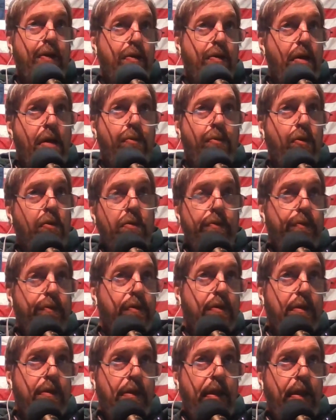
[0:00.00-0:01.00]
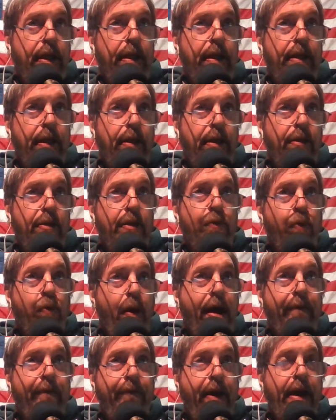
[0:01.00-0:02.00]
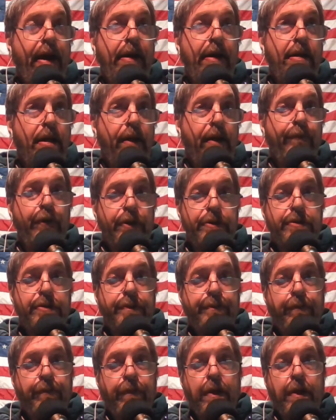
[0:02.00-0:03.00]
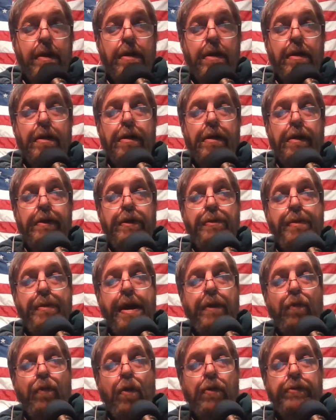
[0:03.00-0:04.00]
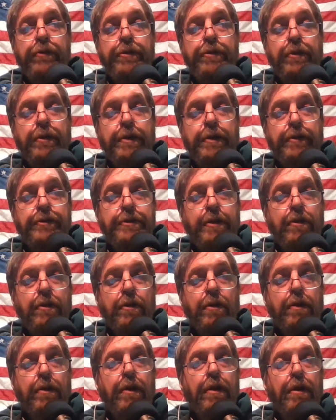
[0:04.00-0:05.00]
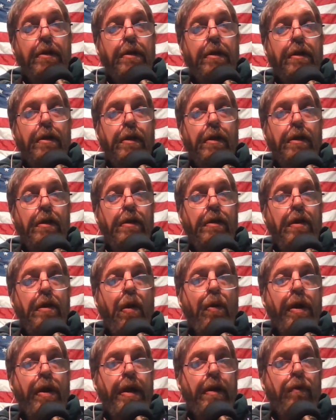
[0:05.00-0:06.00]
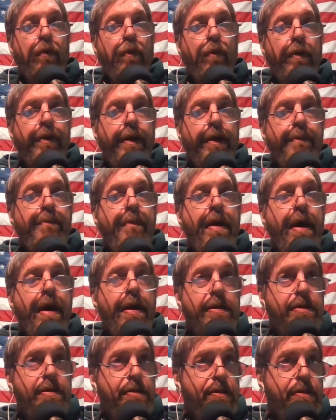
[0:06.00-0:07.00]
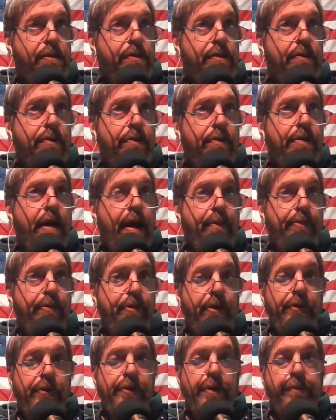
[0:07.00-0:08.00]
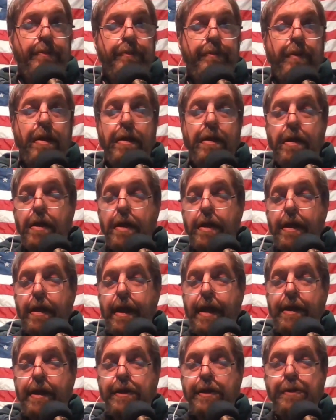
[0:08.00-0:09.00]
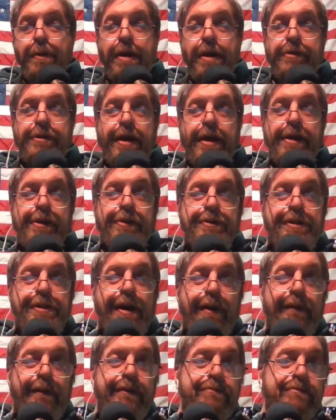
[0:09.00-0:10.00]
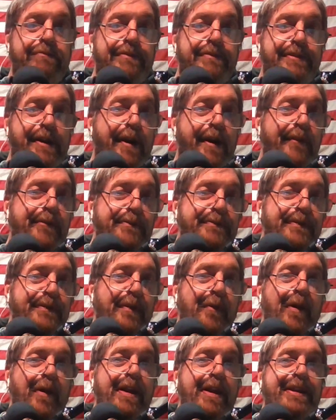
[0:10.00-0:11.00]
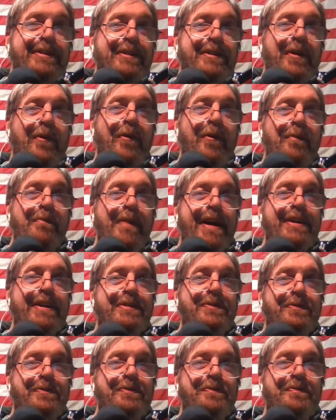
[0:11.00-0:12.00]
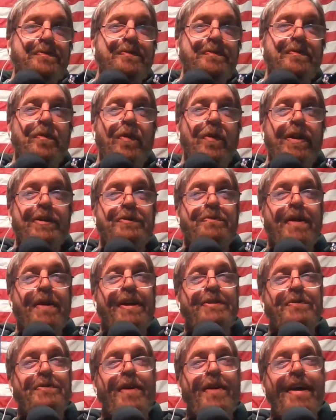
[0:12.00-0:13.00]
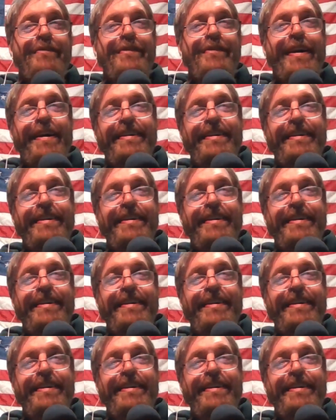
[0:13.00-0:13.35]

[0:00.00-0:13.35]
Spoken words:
trouble getting good Wi-Fi coverage, you might want to consider going with a mesh type system. And you may say to yourself, what is a mesh? What is mesh Wi-Fi?